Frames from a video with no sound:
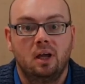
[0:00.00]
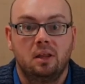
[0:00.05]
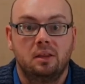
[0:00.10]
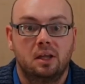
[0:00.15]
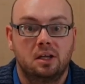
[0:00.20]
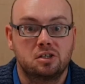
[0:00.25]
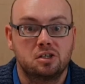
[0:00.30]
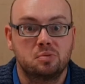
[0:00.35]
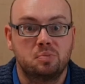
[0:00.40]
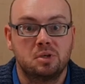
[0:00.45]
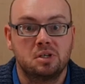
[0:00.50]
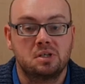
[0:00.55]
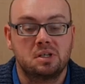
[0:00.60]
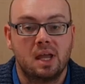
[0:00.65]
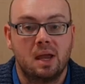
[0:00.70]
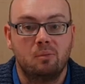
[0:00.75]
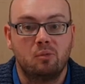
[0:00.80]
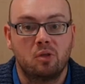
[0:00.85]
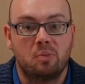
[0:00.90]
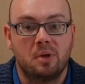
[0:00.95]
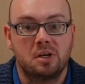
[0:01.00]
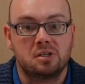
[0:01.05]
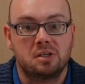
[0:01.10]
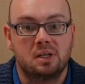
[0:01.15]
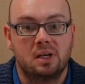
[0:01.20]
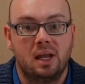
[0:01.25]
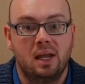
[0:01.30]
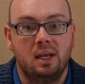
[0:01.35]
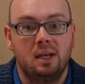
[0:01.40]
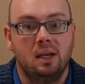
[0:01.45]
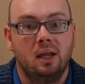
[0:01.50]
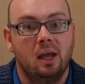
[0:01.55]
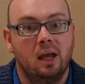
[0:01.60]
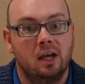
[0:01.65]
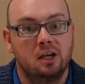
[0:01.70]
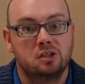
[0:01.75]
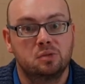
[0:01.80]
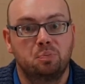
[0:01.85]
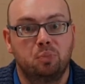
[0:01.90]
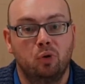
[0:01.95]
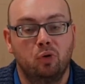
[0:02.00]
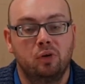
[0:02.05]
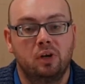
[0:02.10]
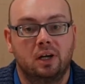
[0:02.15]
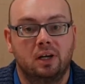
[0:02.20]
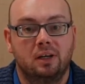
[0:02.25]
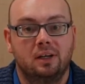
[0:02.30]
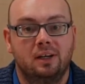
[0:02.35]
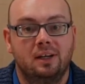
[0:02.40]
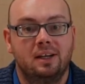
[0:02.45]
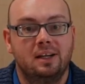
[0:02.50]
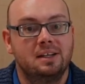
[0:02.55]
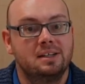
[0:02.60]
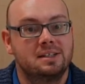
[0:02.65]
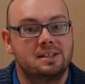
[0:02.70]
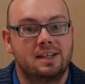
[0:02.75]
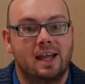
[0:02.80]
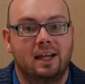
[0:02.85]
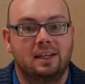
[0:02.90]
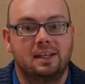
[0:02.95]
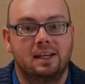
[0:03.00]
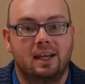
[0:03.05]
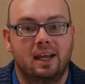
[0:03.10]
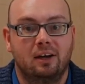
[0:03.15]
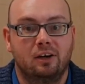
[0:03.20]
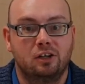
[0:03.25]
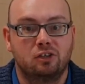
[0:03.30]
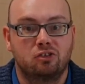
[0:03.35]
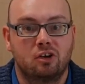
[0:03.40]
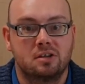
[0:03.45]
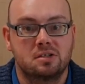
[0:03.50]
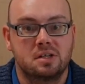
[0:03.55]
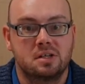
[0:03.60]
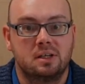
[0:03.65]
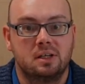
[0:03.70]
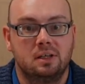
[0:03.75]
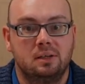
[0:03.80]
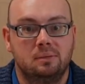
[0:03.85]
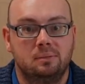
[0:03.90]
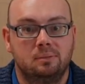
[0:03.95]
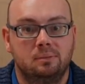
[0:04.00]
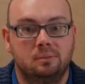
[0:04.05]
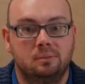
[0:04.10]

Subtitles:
This has been STEM with Mr. N, exploring static electricity.